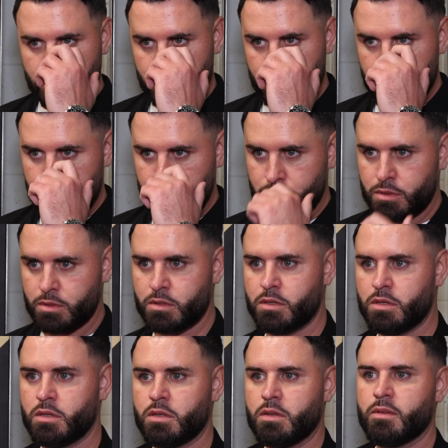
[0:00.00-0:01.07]
to me that
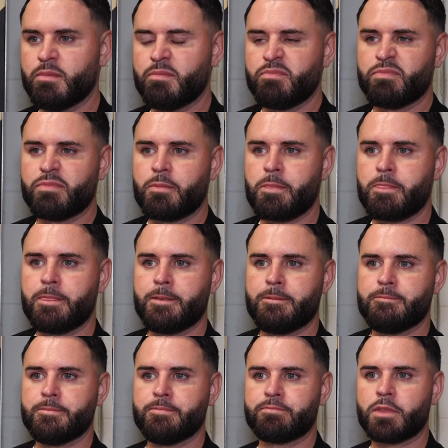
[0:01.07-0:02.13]
fighters do get
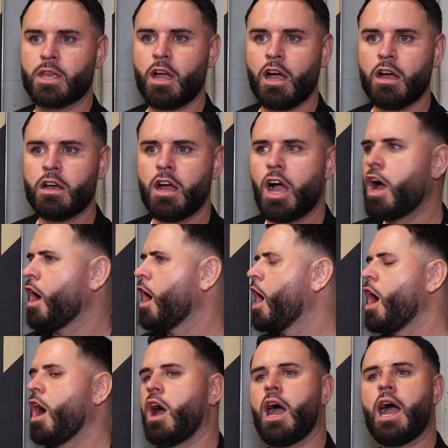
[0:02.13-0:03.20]
injuries and fights do
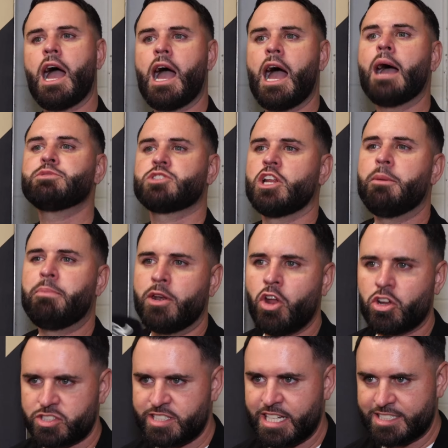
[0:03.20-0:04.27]
get postponed? Absolutely, but
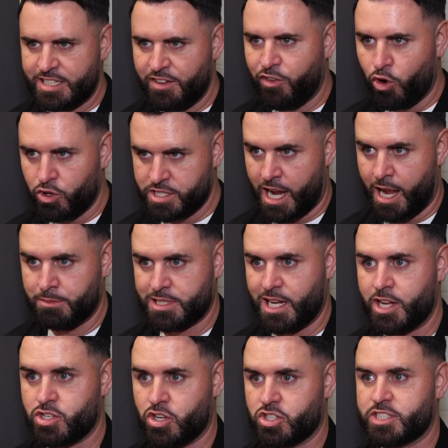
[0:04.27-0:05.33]
not sixty four times
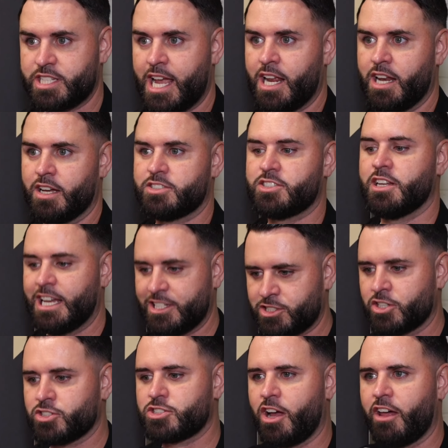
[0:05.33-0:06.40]
like Josh Taylor. So let's
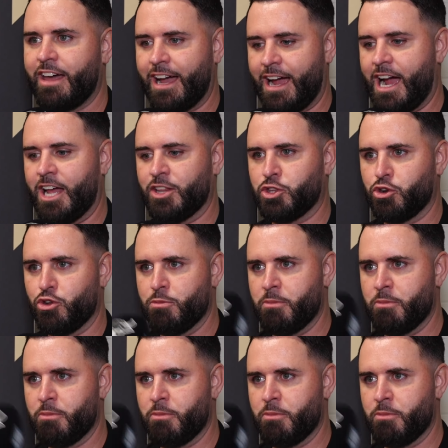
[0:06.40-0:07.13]
not start that. Andrew,